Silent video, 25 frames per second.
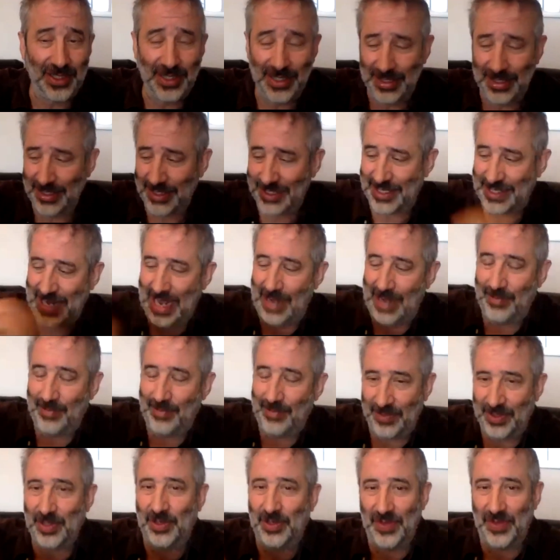stamped
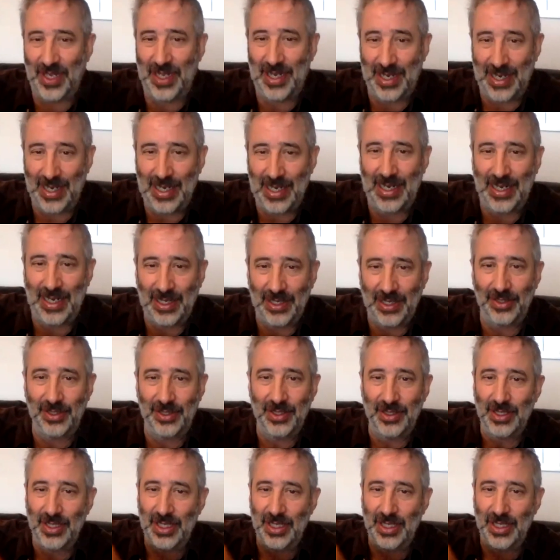on that hand
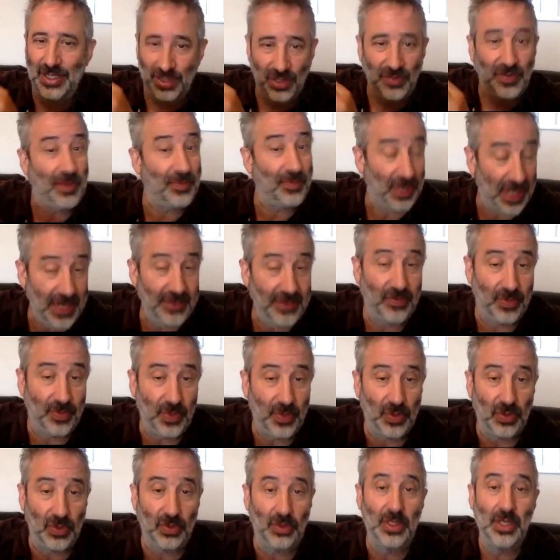is sort of
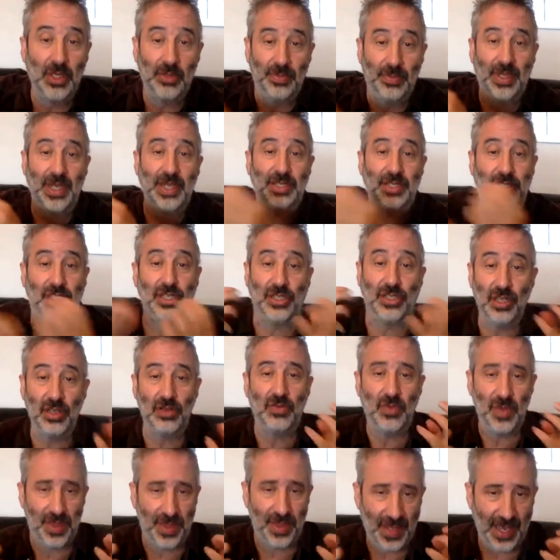unbelievable. But it's to do
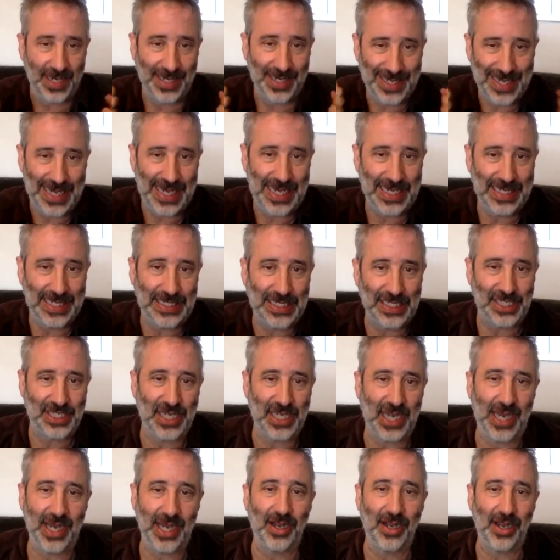with that need to
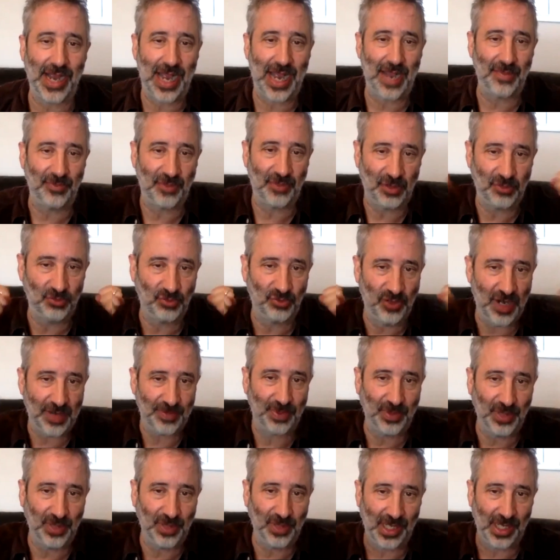say, I am a
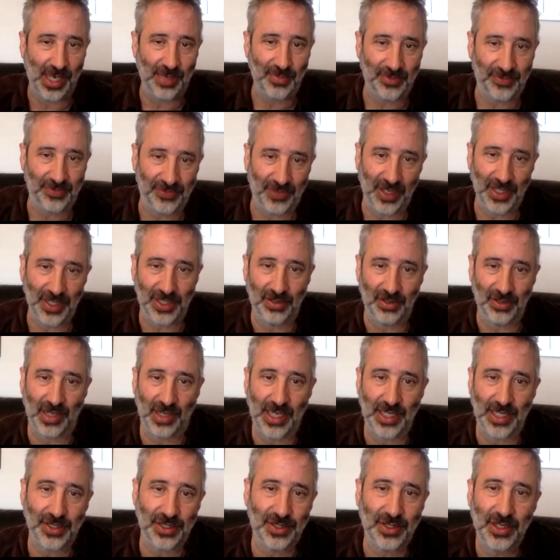rebel, I am a fighter
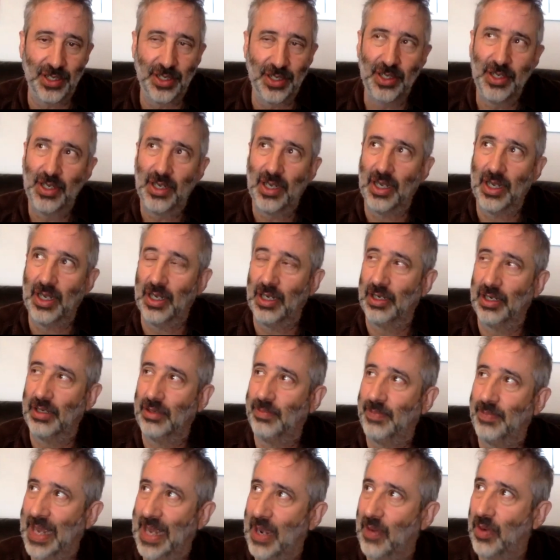against
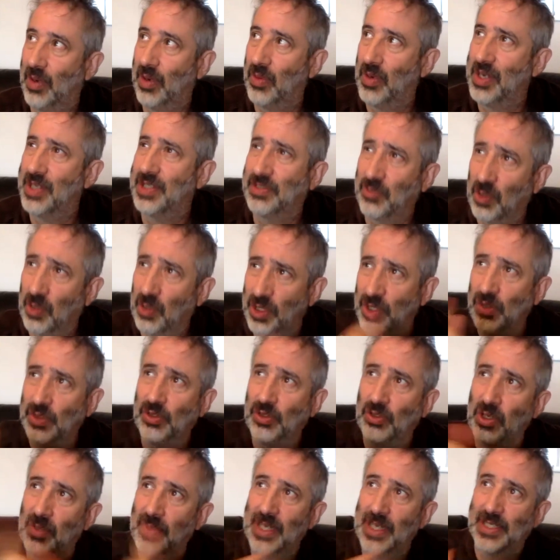power. Whereas what you're
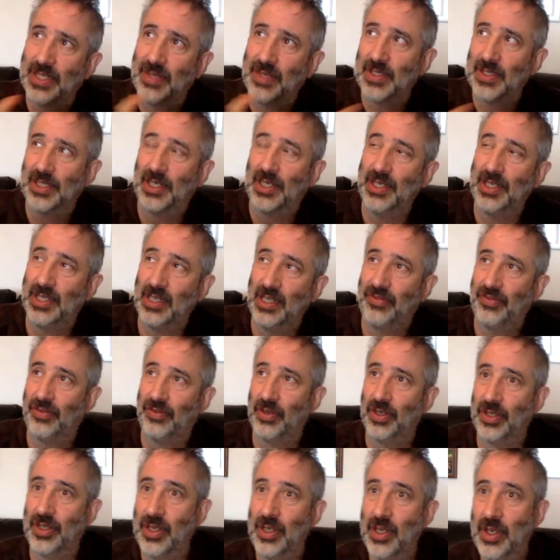talking about is something slightly
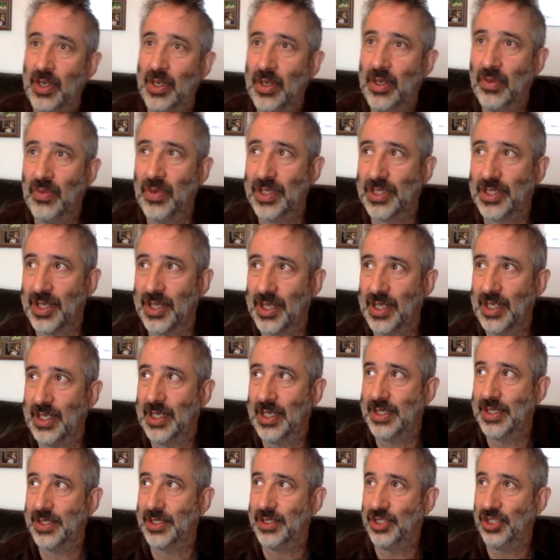different, which I think
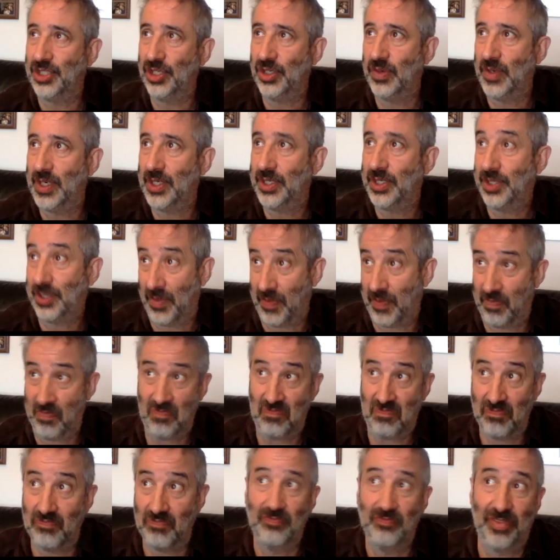is a Jewish
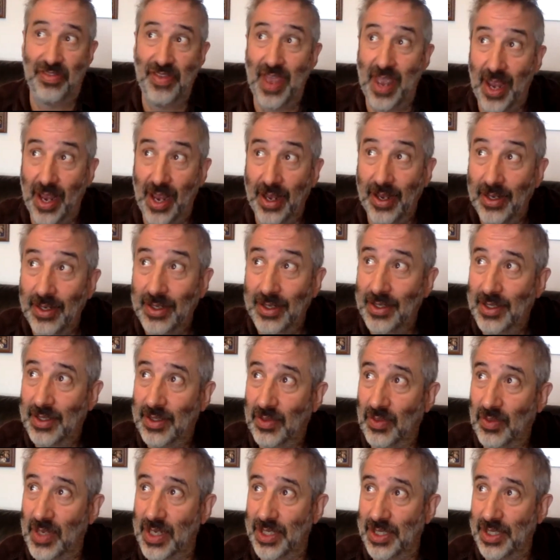thing,
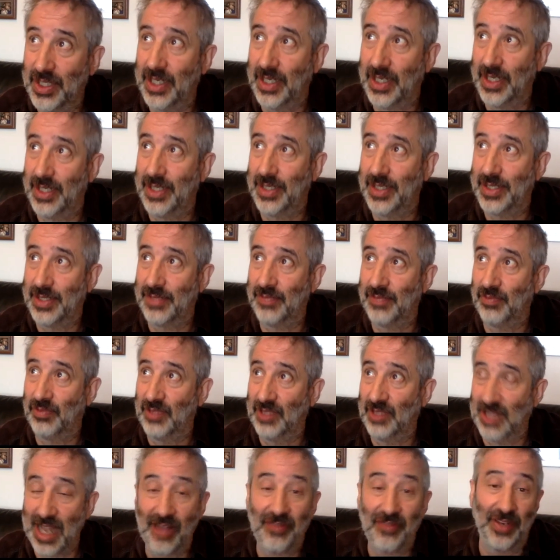which is
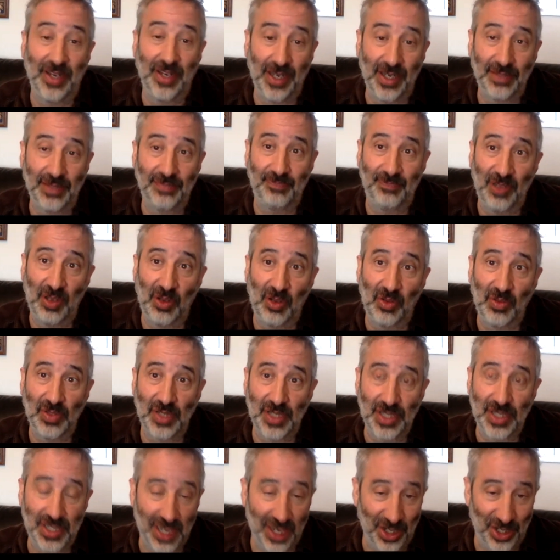loving a long
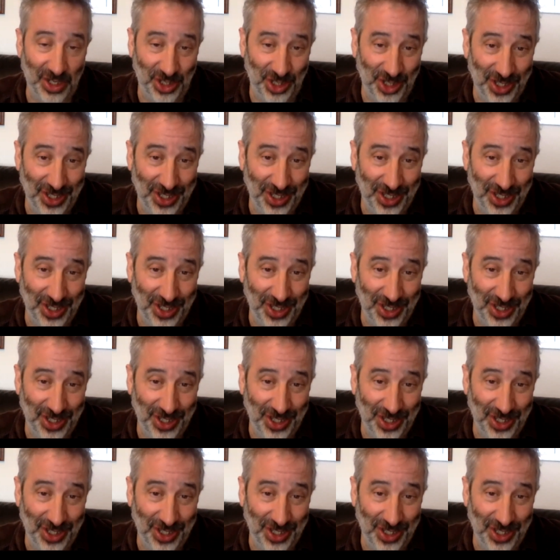discussion